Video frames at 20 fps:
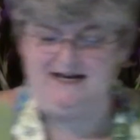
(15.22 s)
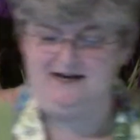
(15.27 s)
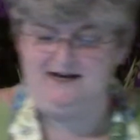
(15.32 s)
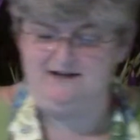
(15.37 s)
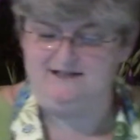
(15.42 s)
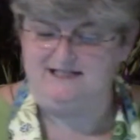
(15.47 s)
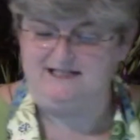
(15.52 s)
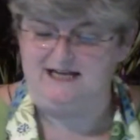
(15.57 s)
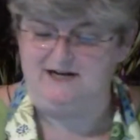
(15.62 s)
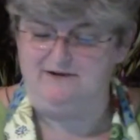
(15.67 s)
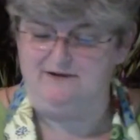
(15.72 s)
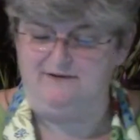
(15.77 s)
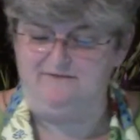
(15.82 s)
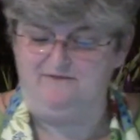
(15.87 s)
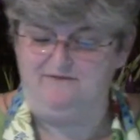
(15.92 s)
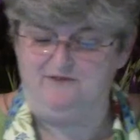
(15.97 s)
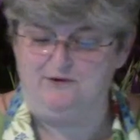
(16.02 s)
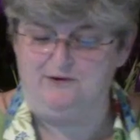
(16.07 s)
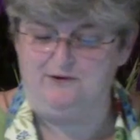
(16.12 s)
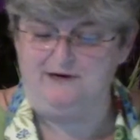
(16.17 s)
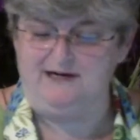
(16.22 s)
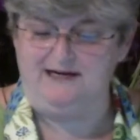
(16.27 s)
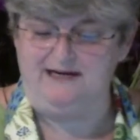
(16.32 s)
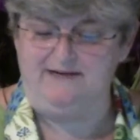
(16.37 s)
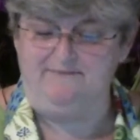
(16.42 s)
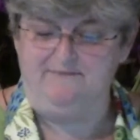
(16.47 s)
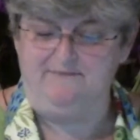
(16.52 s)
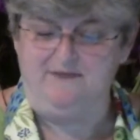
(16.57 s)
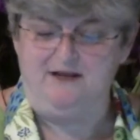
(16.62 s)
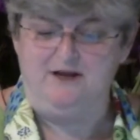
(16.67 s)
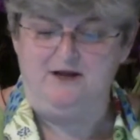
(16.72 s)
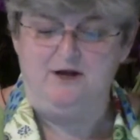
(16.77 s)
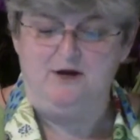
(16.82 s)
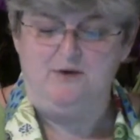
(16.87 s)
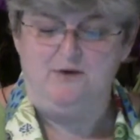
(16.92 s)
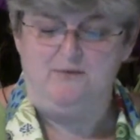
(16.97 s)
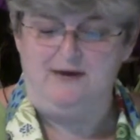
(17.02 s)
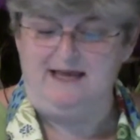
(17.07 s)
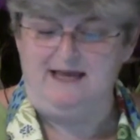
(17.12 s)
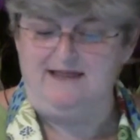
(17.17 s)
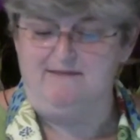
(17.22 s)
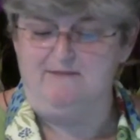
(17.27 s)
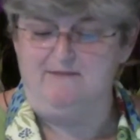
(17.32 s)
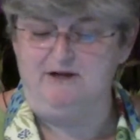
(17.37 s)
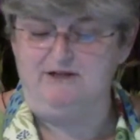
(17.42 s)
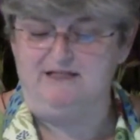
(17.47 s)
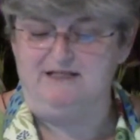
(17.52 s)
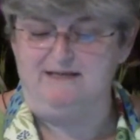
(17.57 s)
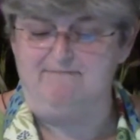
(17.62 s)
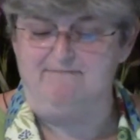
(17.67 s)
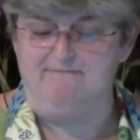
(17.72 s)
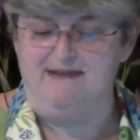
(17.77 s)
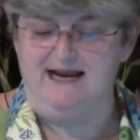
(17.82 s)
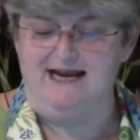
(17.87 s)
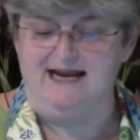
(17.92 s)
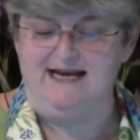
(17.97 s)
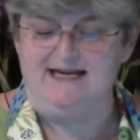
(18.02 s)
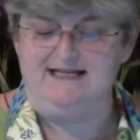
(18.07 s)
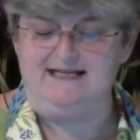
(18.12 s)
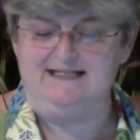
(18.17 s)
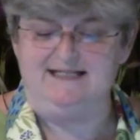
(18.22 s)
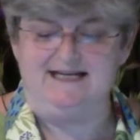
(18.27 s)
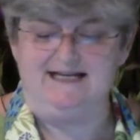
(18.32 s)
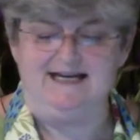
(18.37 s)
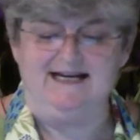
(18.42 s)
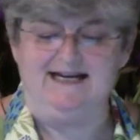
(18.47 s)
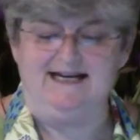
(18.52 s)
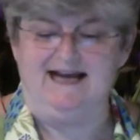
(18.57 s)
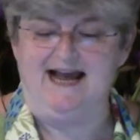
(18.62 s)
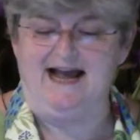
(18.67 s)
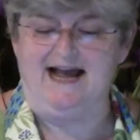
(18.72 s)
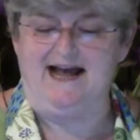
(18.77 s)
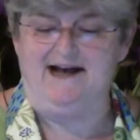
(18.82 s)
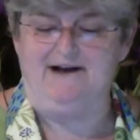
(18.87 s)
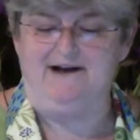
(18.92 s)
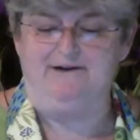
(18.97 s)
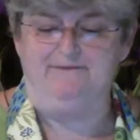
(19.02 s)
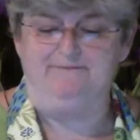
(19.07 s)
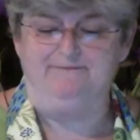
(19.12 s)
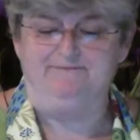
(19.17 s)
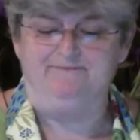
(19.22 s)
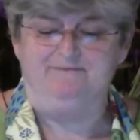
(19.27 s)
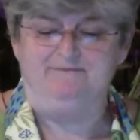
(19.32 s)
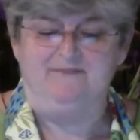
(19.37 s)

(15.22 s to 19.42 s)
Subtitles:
our center in Florida, we had the most amazing gal